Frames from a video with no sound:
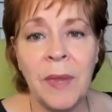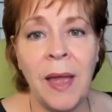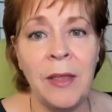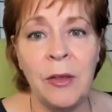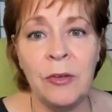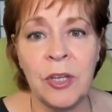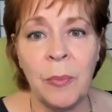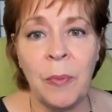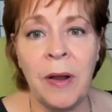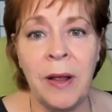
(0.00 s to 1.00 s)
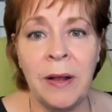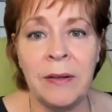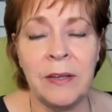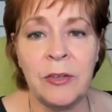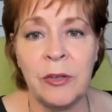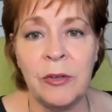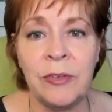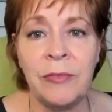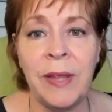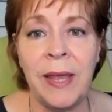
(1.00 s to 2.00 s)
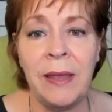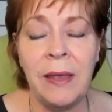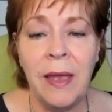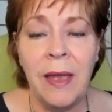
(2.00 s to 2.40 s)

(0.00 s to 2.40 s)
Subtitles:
I use their product exclusively.